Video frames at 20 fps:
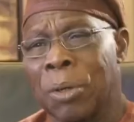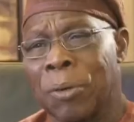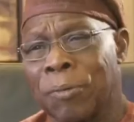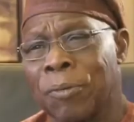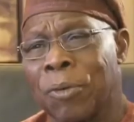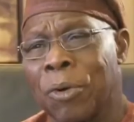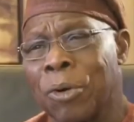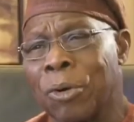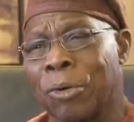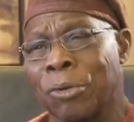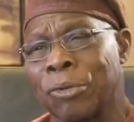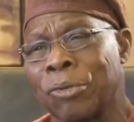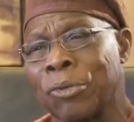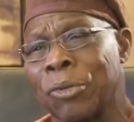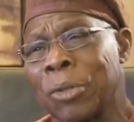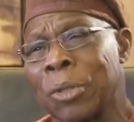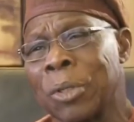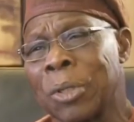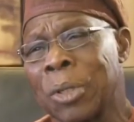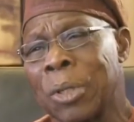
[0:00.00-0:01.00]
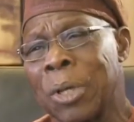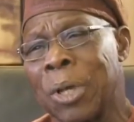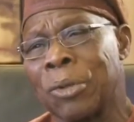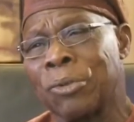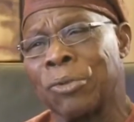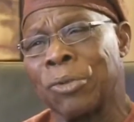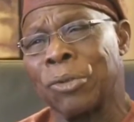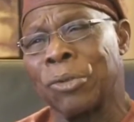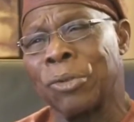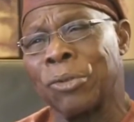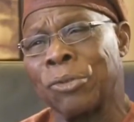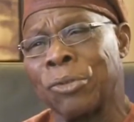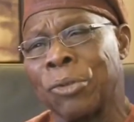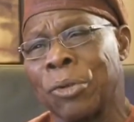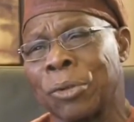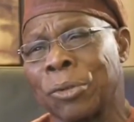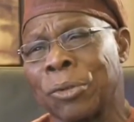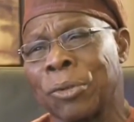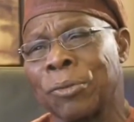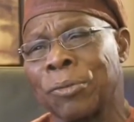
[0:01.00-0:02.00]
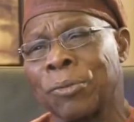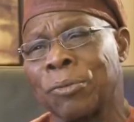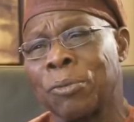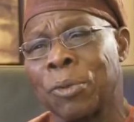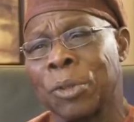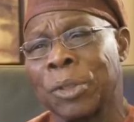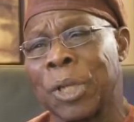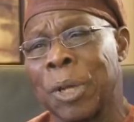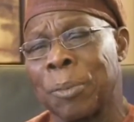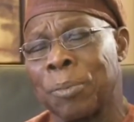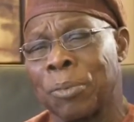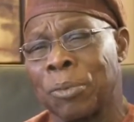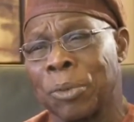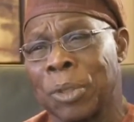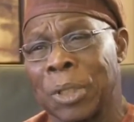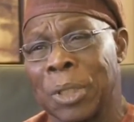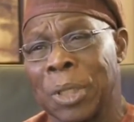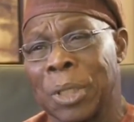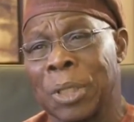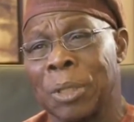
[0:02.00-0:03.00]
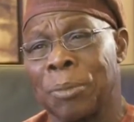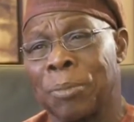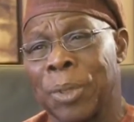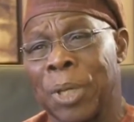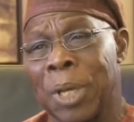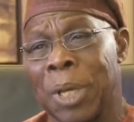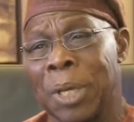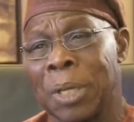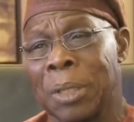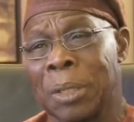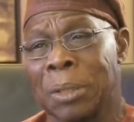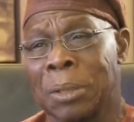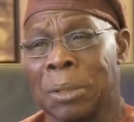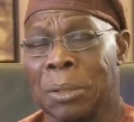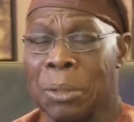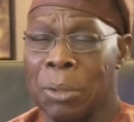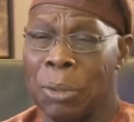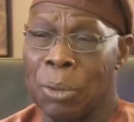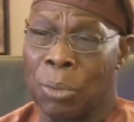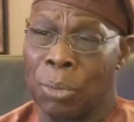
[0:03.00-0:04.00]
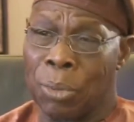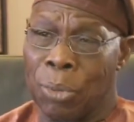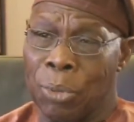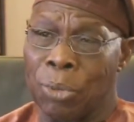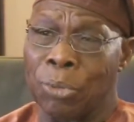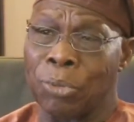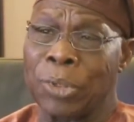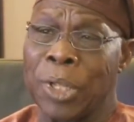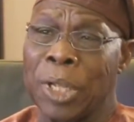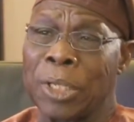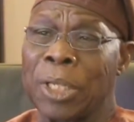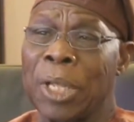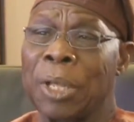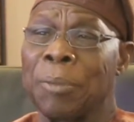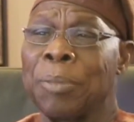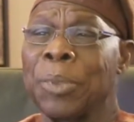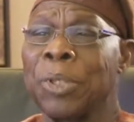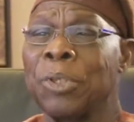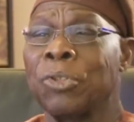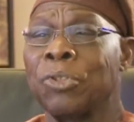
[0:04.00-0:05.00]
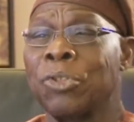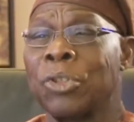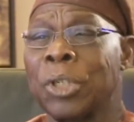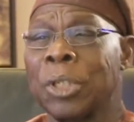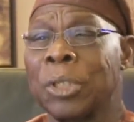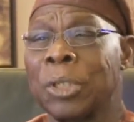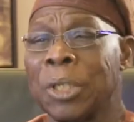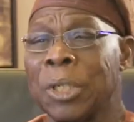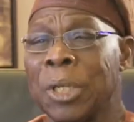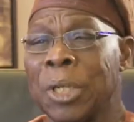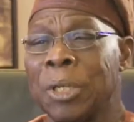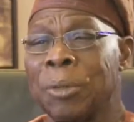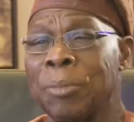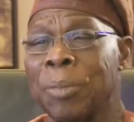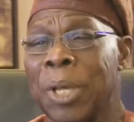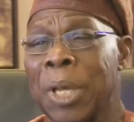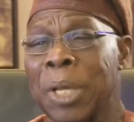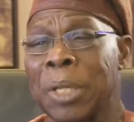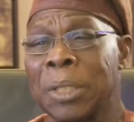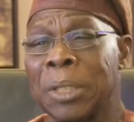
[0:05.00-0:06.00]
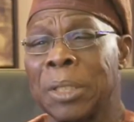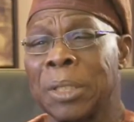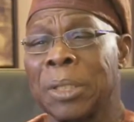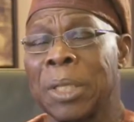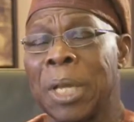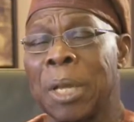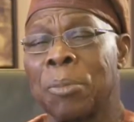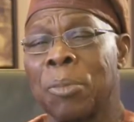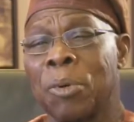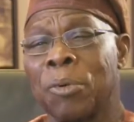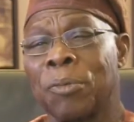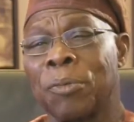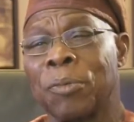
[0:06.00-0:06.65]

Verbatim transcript: of course, as a result of what happened in Libya, those that have been trained in Libya in the time of